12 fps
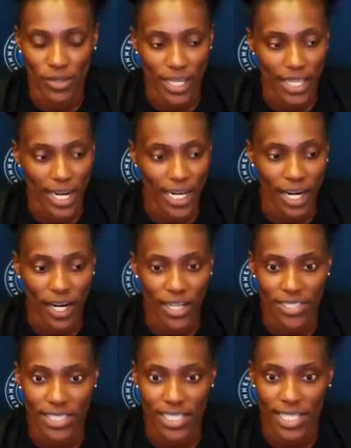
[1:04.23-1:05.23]
our guard
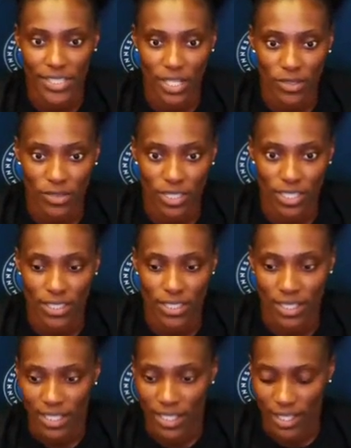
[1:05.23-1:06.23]
set our tone and
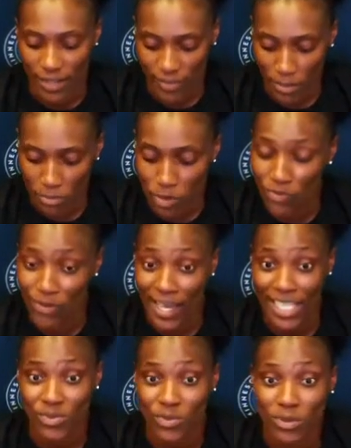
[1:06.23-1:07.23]
if they move
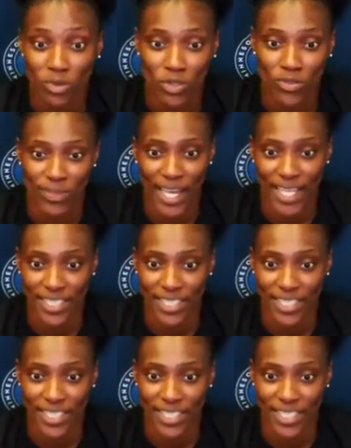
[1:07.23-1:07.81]
fast, we move fast.